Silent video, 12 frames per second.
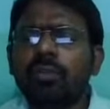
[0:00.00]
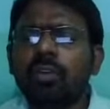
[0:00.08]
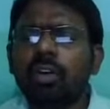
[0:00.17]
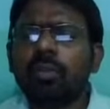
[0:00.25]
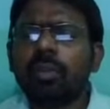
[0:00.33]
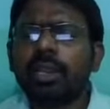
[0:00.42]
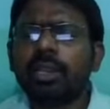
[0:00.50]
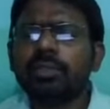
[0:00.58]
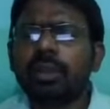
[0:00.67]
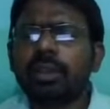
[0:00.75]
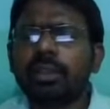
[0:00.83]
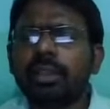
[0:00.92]
4 minus
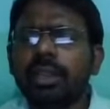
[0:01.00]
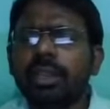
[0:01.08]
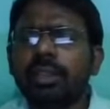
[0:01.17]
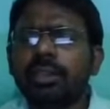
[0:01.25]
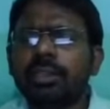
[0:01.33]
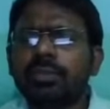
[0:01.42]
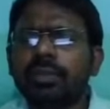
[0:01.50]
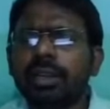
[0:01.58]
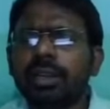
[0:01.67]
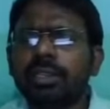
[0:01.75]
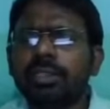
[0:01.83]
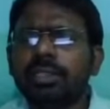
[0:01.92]
1, 3. That's why
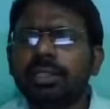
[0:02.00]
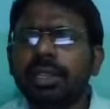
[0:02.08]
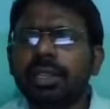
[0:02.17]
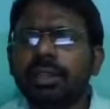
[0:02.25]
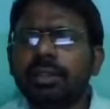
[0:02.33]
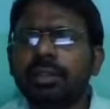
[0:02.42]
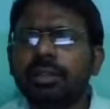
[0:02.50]
it is a 3.